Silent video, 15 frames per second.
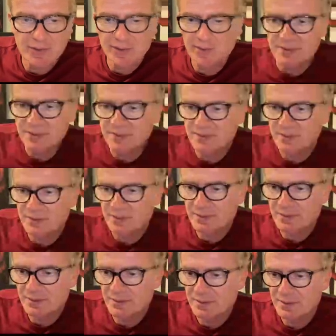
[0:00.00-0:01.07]
these.
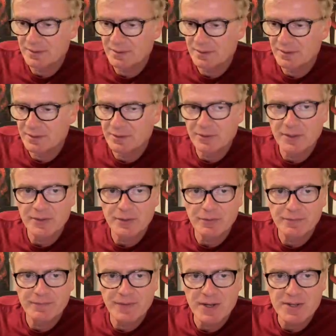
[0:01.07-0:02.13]
Look at
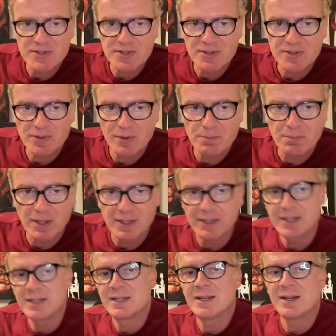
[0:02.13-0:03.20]
their faces. Oh
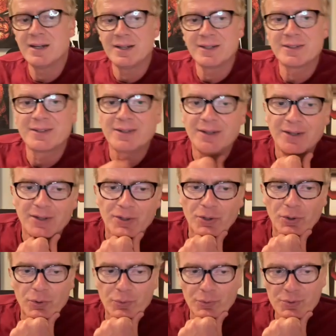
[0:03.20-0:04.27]
my God.
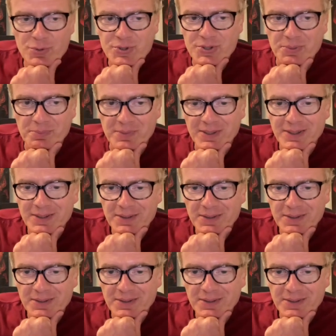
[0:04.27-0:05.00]
Gruesome.